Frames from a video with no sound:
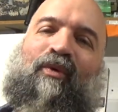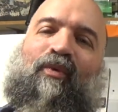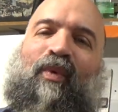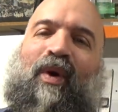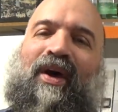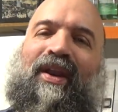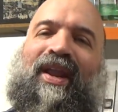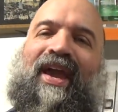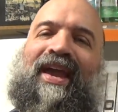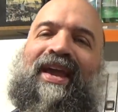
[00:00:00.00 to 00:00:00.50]

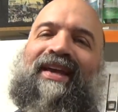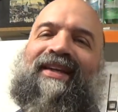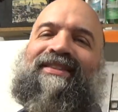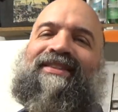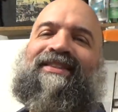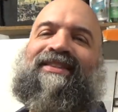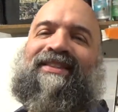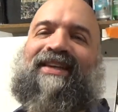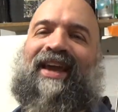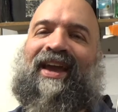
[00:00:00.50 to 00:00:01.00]
1/8
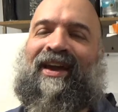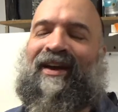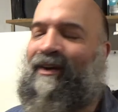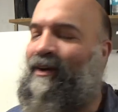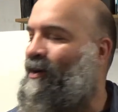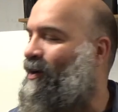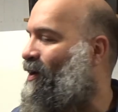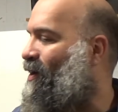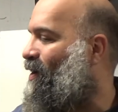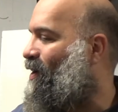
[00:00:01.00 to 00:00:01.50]

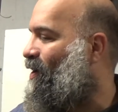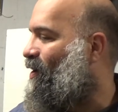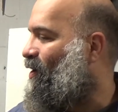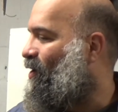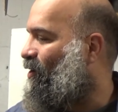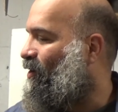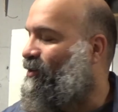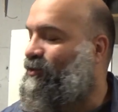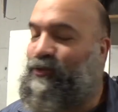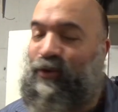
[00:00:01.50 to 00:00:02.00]
scale
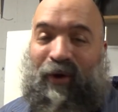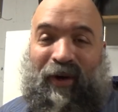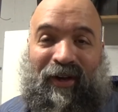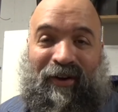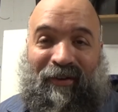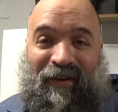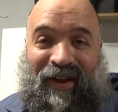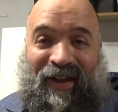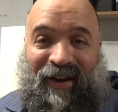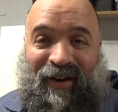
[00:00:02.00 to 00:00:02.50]
toy
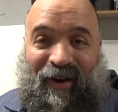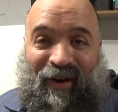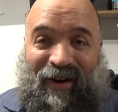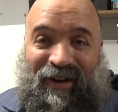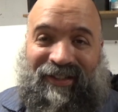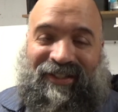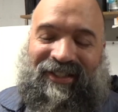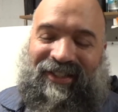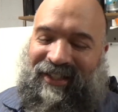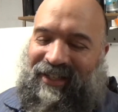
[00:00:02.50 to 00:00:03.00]
grade
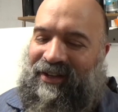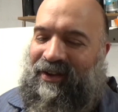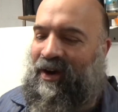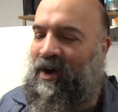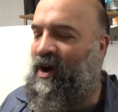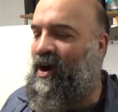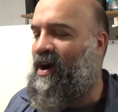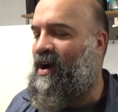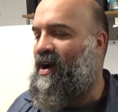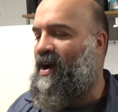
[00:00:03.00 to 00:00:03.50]
RC
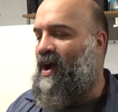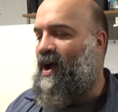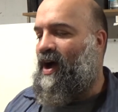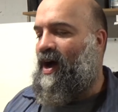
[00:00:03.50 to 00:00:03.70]
car.